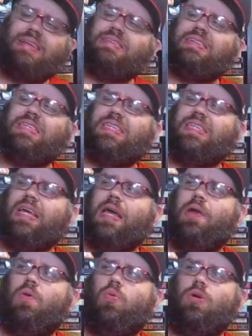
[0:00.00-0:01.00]
to see the
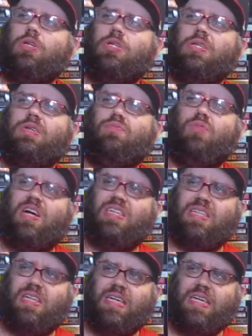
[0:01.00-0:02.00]
inner workings of
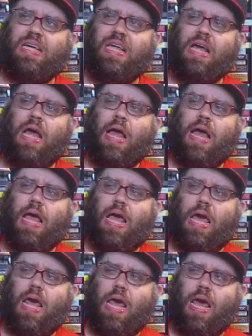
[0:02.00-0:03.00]
wrestling,
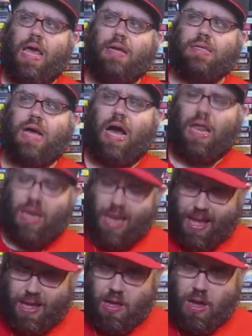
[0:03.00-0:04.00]
and I like.